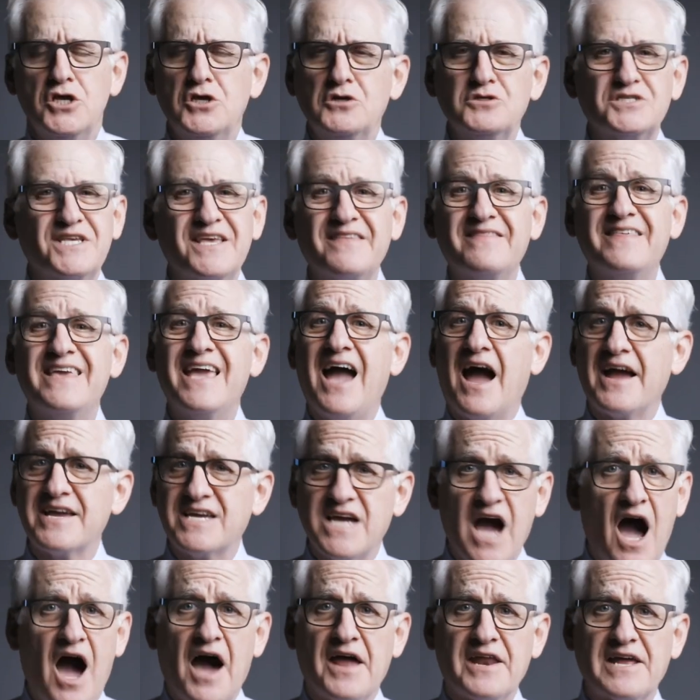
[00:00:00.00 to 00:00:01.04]
using the
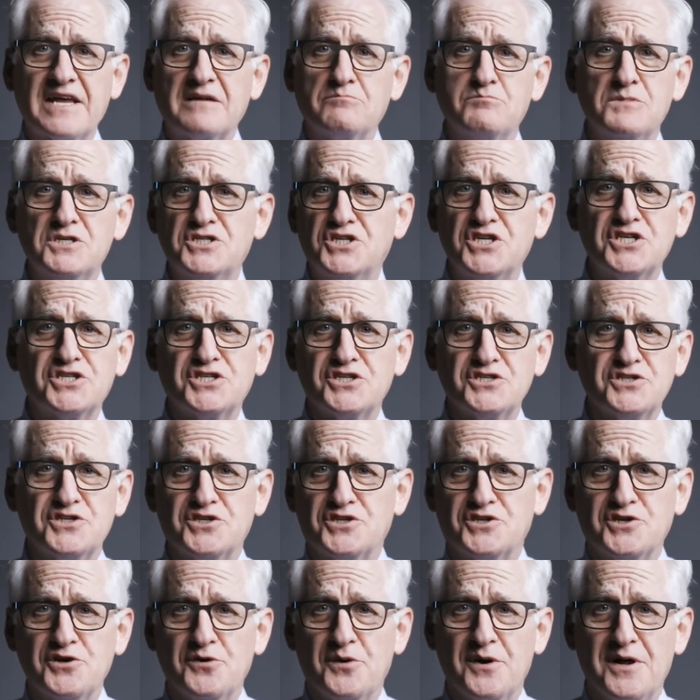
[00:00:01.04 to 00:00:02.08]
iconic
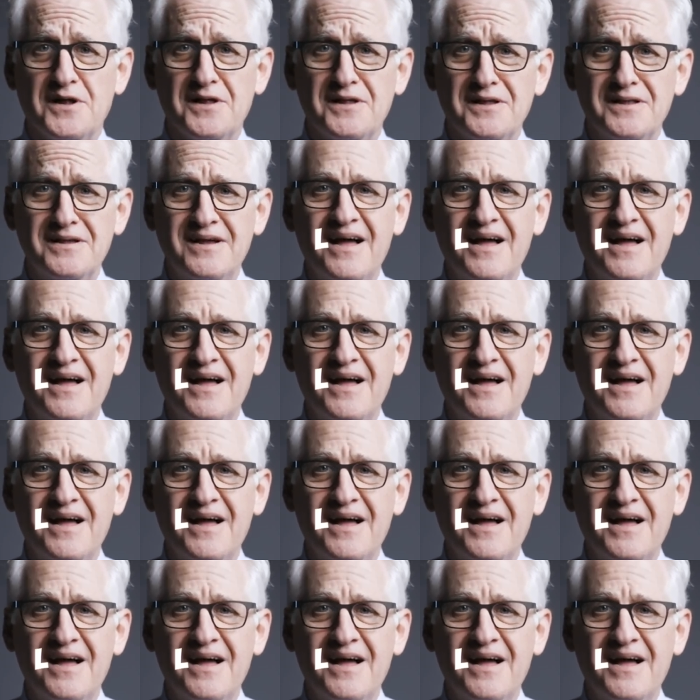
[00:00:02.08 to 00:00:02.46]
Magician's Tool,